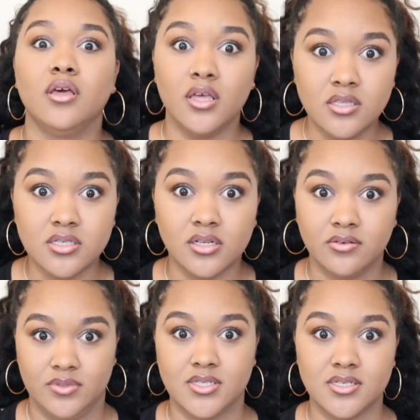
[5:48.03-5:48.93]

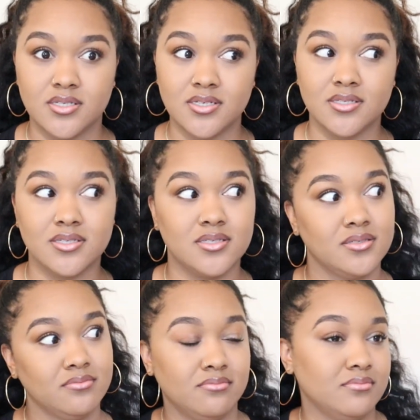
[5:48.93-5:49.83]
insulin resistance.
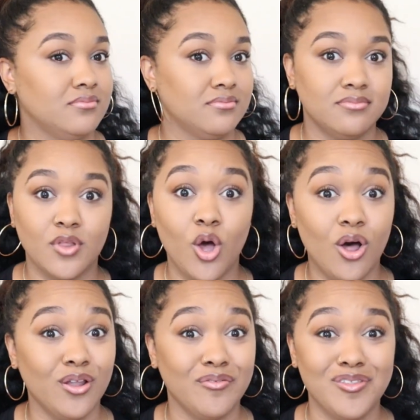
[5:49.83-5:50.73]

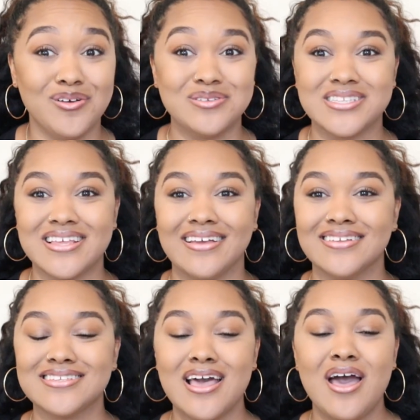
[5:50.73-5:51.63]
All of those
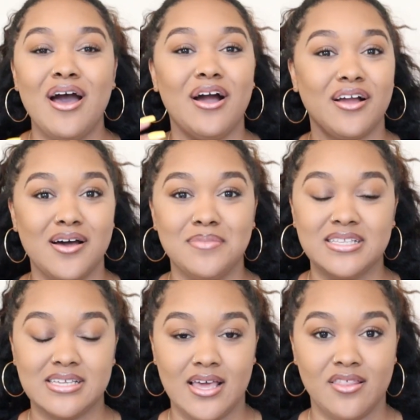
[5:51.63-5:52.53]
things are
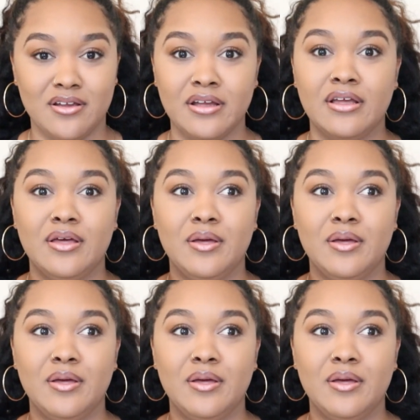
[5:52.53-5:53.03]
coming together